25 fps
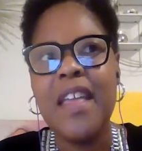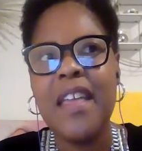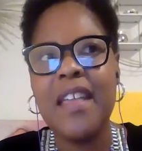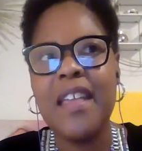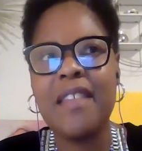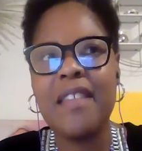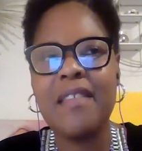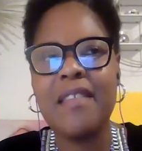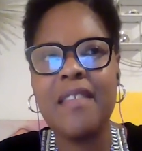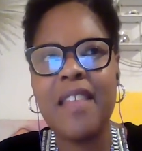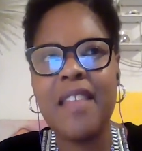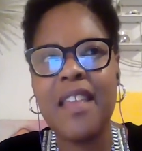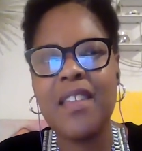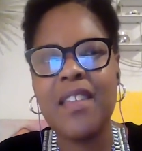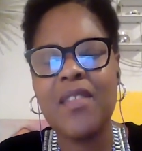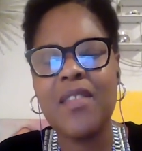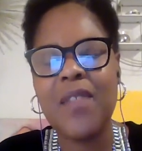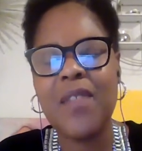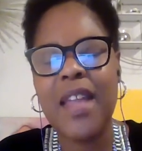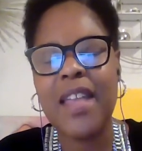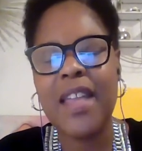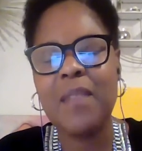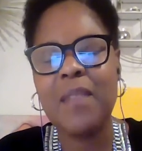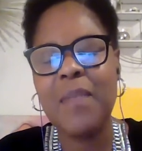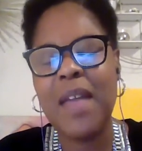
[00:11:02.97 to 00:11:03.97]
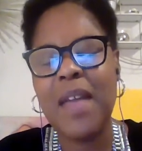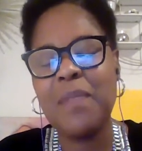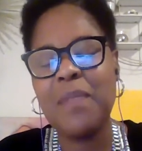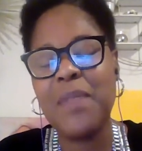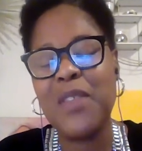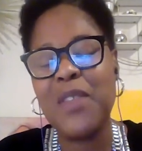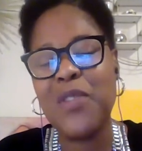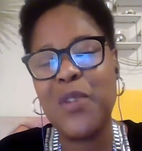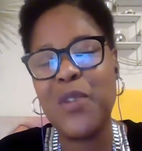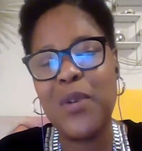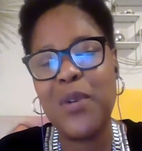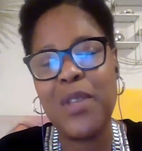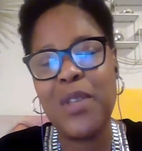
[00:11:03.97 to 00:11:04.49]
it's things like it might
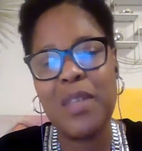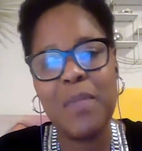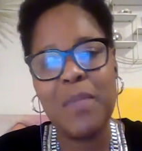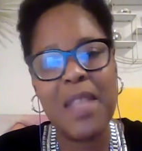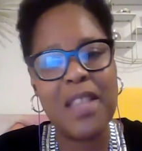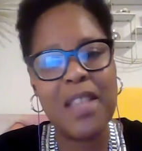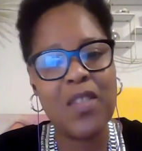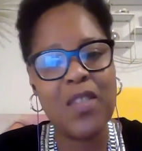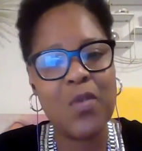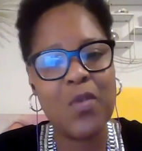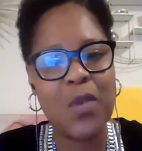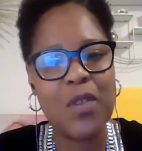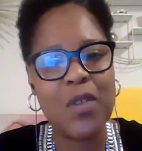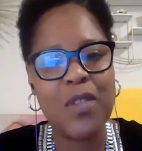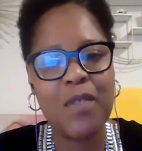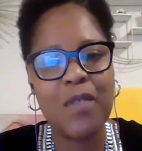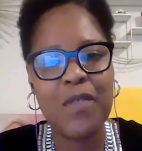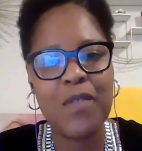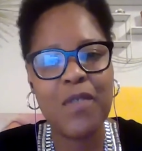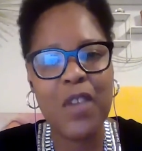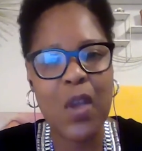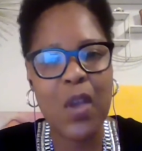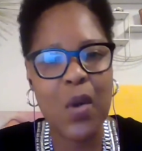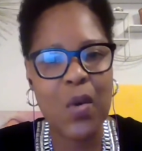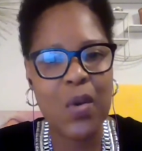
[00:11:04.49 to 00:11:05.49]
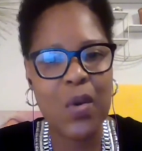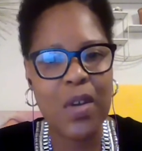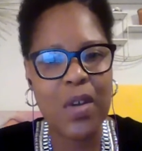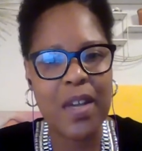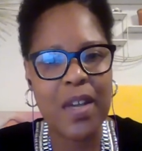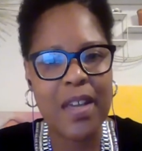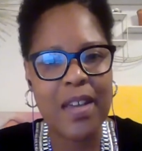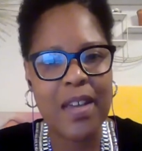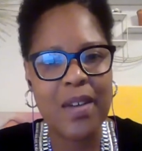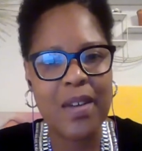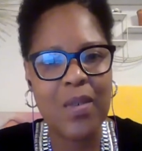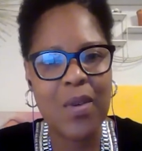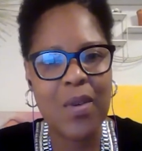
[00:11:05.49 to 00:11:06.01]
be 30 minutes worth of
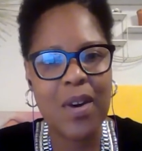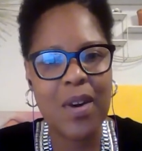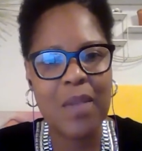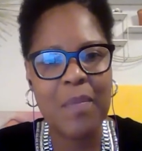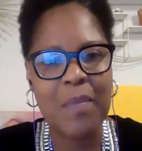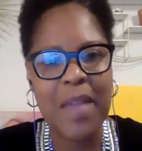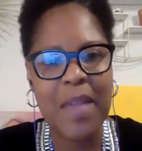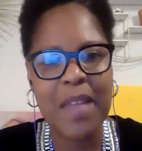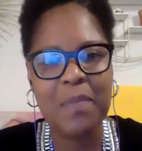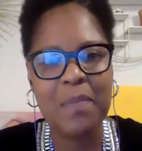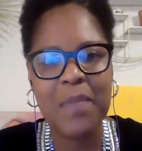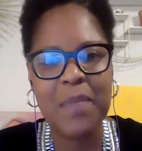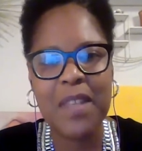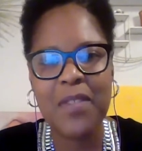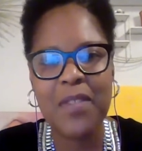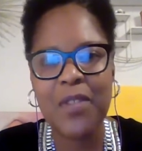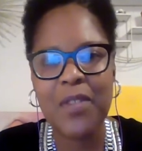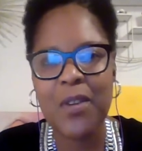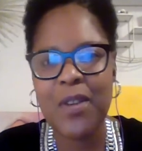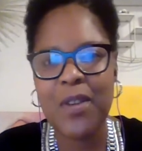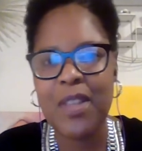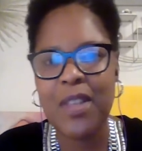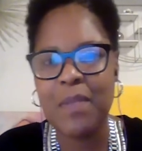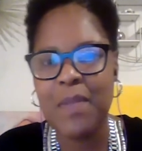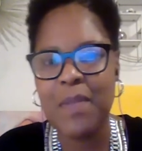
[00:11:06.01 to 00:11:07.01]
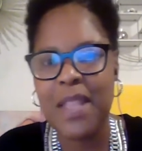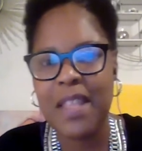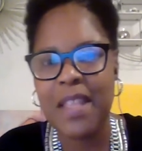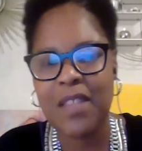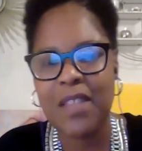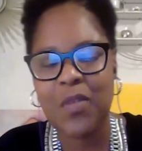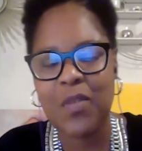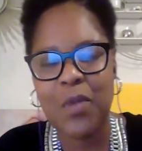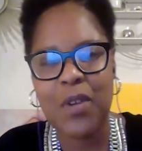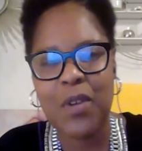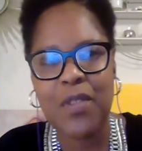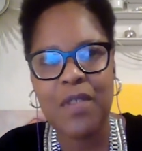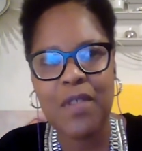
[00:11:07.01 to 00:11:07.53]
yoga or it might be 30
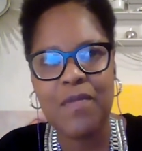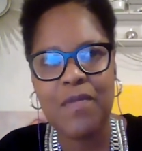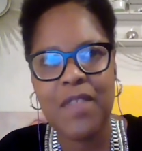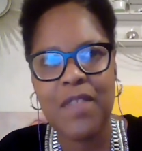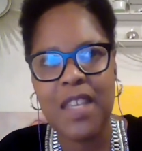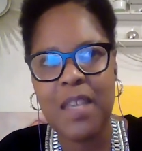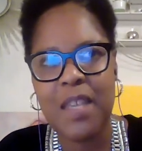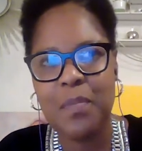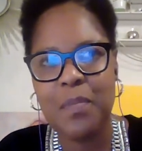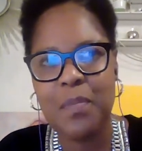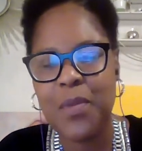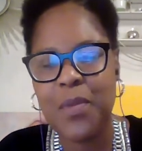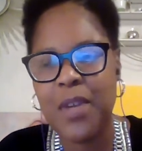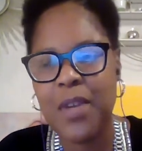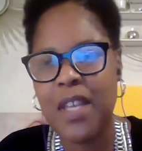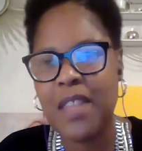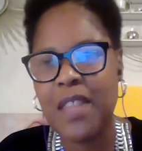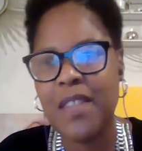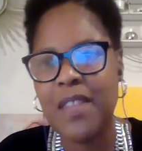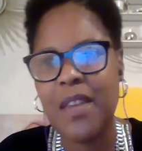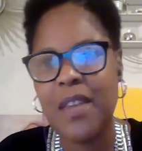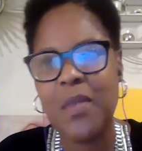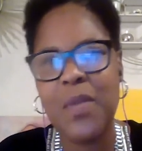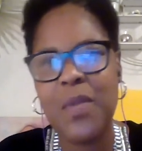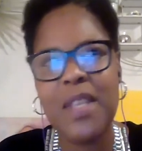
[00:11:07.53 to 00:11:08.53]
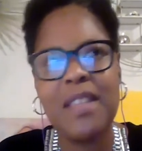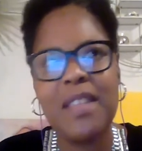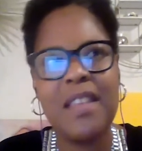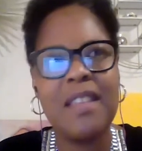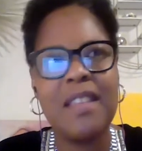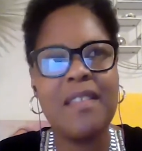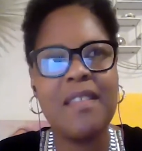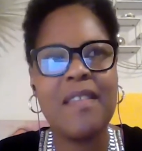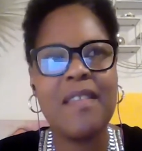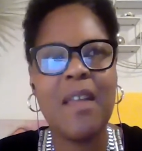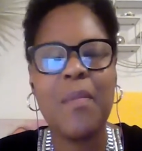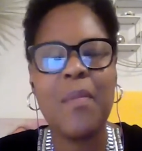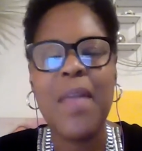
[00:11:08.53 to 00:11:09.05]
minutes worth of deep breathing we
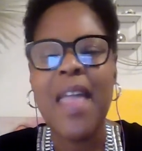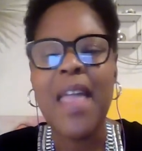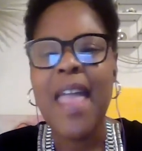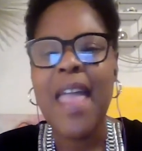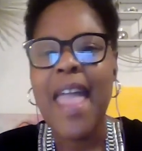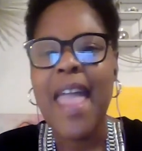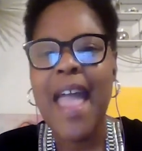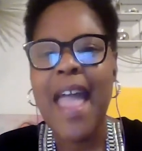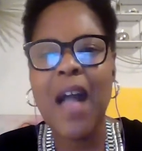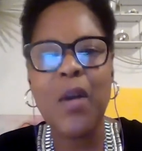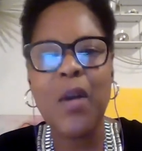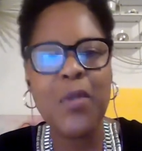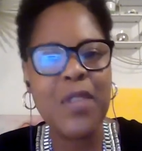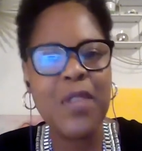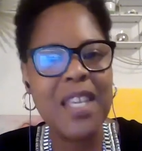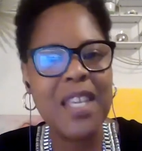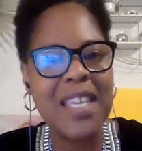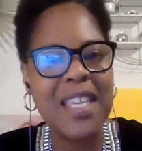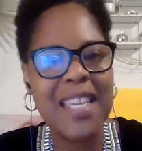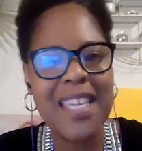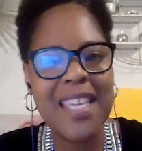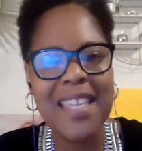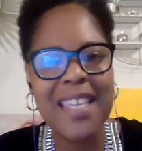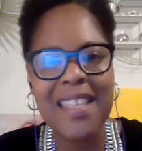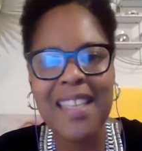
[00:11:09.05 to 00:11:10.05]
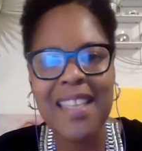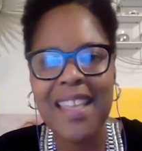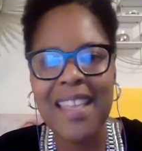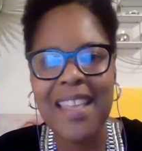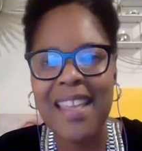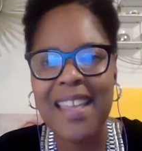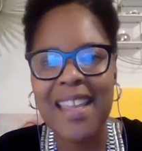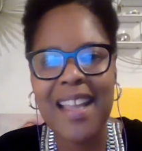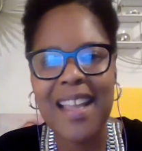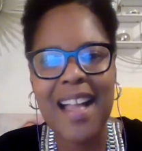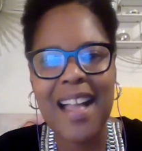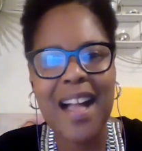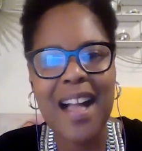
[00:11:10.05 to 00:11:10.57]
did some healthy
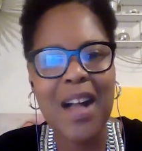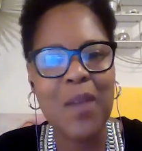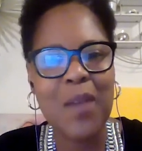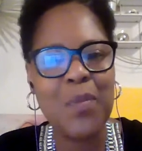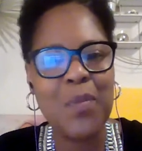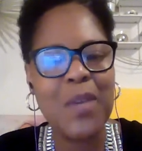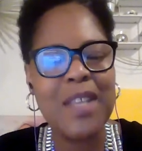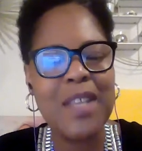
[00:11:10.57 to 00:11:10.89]
eating um,